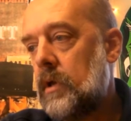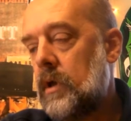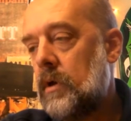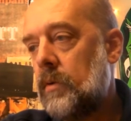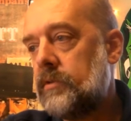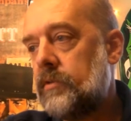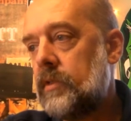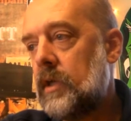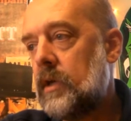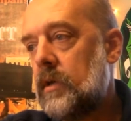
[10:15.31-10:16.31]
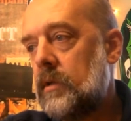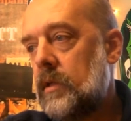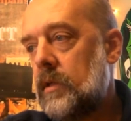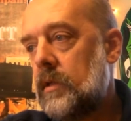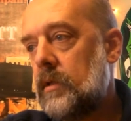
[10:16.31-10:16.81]
what's the,
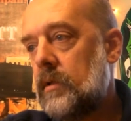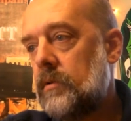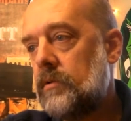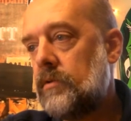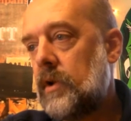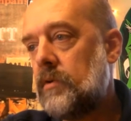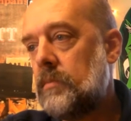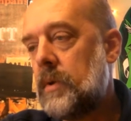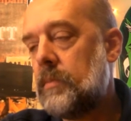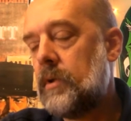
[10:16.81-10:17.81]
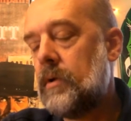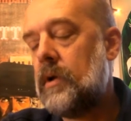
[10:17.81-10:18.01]
trying to remember,